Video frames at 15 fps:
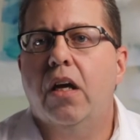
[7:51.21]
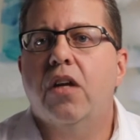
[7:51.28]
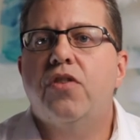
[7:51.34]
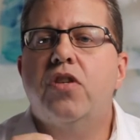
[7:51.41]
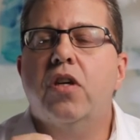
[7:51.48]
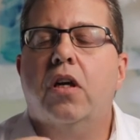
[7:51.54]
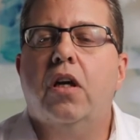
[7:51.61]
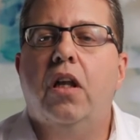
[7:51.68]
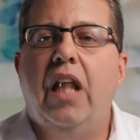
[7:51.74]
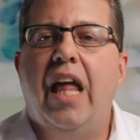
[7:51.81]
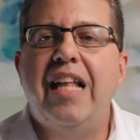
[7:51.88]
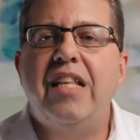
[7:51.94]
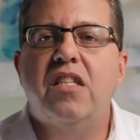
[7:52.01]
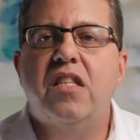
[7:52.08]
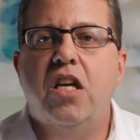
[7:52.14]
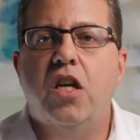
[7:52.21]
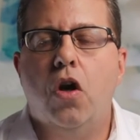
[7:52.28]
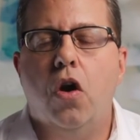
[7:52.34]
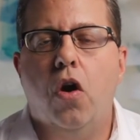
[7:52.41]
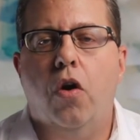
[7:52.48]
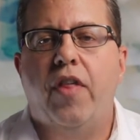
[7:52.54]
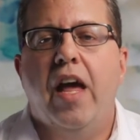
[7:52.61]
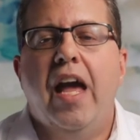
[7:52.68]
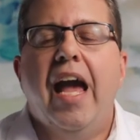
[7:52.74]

to cleanse the earth,